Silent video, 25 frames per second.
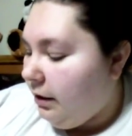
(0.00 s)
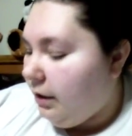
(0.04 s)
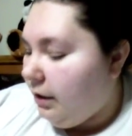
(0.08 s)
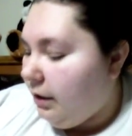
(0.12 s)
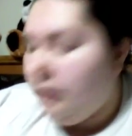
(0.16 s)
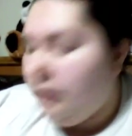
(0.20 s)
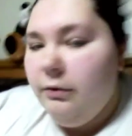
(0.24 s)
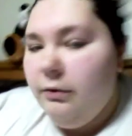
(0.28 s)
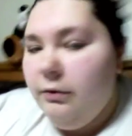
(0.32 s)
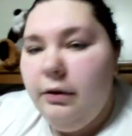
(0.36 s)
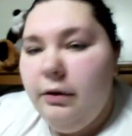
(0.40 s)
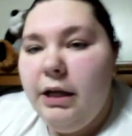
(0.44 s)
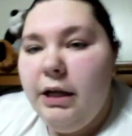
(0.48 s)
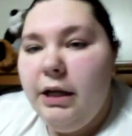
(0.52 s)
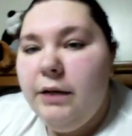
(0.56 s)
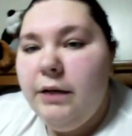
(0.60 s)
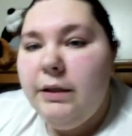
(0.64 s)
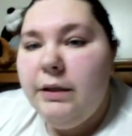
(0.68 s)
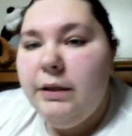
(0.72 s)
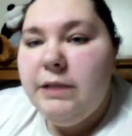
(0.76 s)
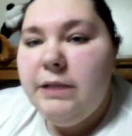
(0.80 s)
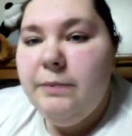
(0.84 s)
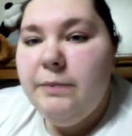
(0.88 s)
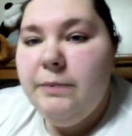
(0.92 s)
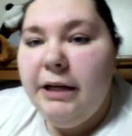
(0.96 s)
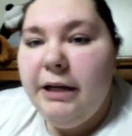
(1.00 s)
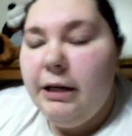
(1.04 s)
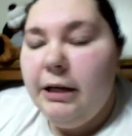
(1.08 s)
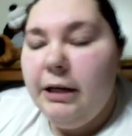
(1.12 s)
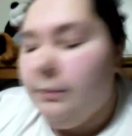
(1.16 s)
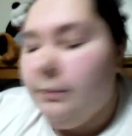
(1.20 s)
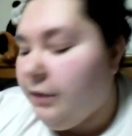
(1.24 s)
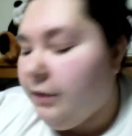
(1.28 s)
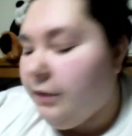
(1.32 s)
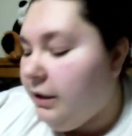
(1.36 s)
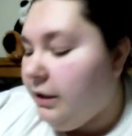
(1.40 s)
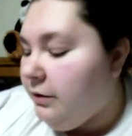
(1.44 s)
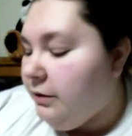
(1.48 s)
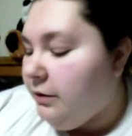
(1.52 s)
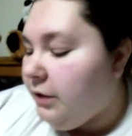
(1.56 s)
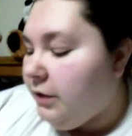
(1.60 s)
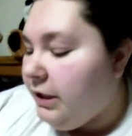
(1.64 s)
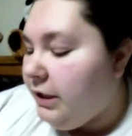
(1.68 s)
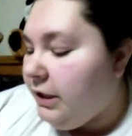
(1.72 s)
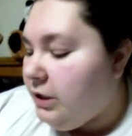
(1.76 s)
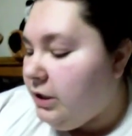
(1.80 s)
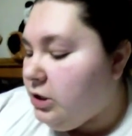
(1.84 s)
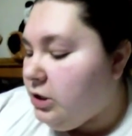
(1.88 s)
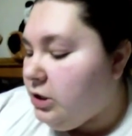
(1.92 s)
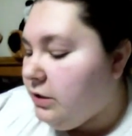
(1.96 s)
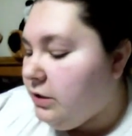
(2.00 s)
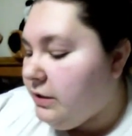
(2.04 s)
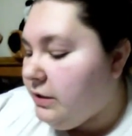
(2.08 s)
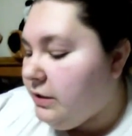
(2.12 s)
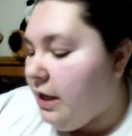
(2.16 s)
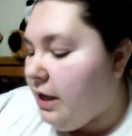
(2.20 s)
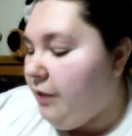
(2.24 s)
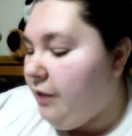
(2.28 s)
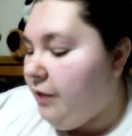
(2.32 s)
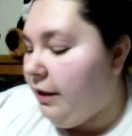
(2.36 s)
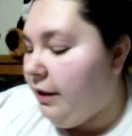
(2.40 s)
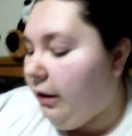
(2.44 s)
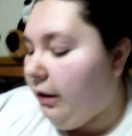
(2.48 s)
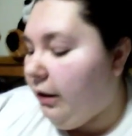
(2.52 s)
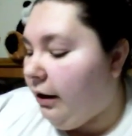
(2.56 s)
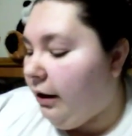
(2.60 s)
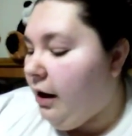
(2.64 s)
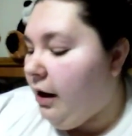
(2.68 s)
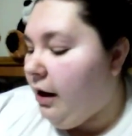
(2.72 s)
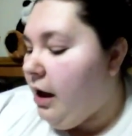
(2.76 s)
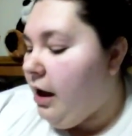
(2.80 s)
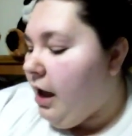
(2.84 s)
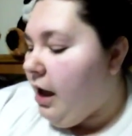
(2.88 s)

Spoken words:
I don't know how to explain it, but he just looks healthier.